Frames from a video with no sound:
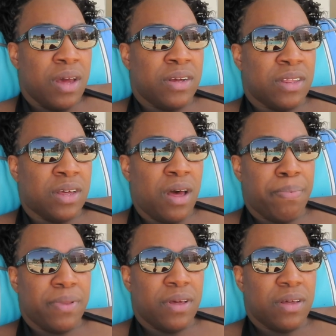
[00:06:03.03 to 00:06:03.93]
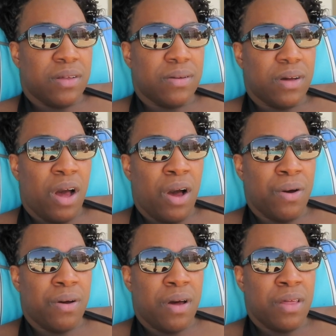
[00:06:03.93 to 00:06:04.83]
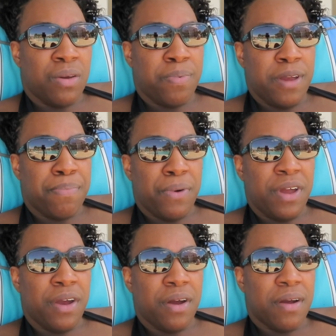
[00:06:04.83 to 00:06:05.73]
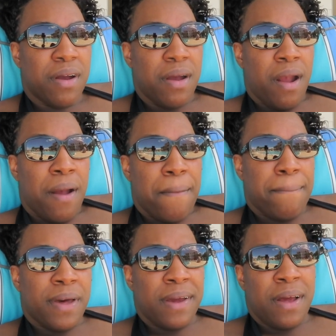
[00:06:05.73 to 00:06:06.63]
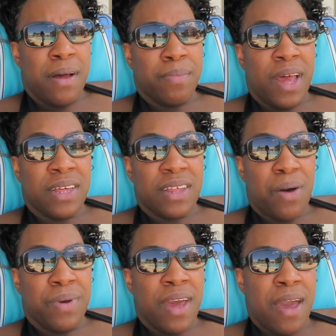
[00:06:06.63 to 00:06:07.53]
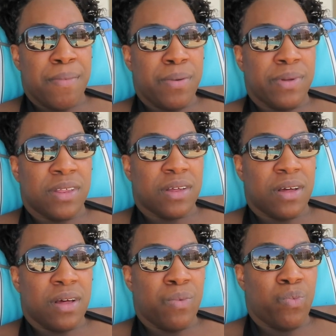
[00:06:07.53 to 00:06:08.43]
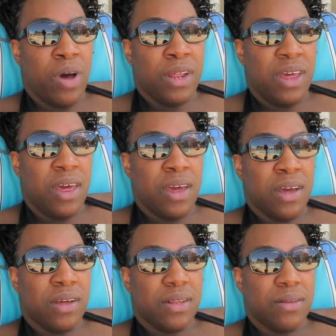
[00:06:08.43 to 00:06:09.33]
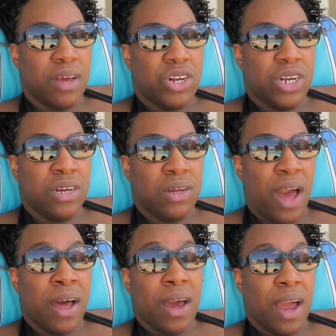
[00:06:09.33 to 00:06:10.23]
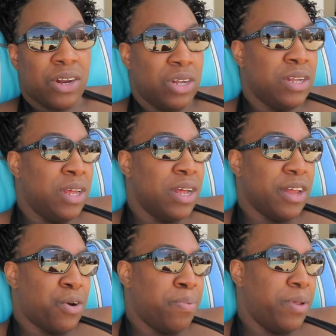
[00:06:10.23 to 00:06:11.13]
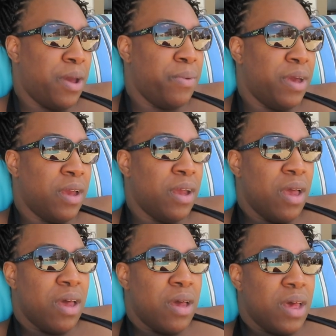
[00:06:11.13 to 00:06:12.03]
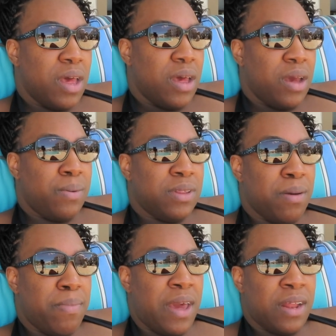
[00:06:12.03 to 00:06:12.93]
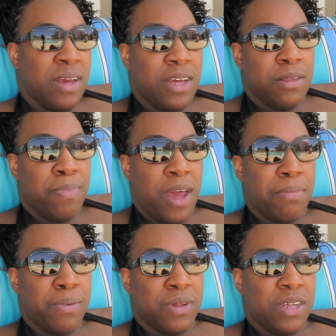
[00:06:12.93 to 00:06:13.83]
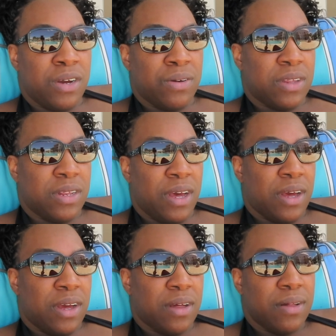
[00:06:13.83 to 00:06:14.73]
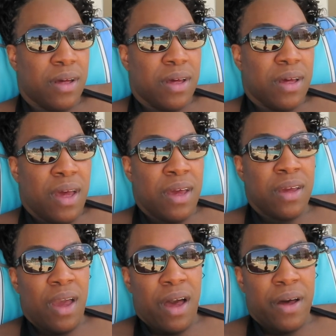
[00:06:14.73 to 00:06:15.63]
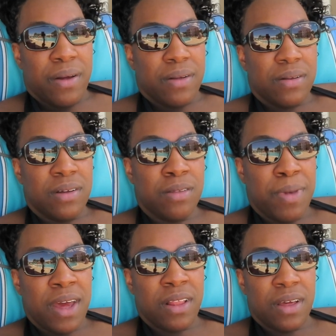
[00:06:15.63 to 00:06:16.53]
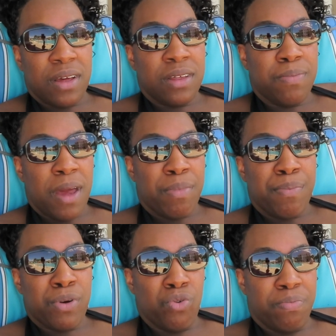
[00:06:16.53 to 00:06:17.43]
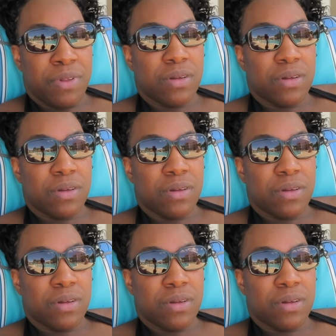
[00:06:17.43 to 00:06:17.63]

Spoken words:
and there's a couple of other people here. But last time we came, it was one kid that I actually did let her play with. It was a man, and his baby was here today. And y'all, this man, his baby pooped.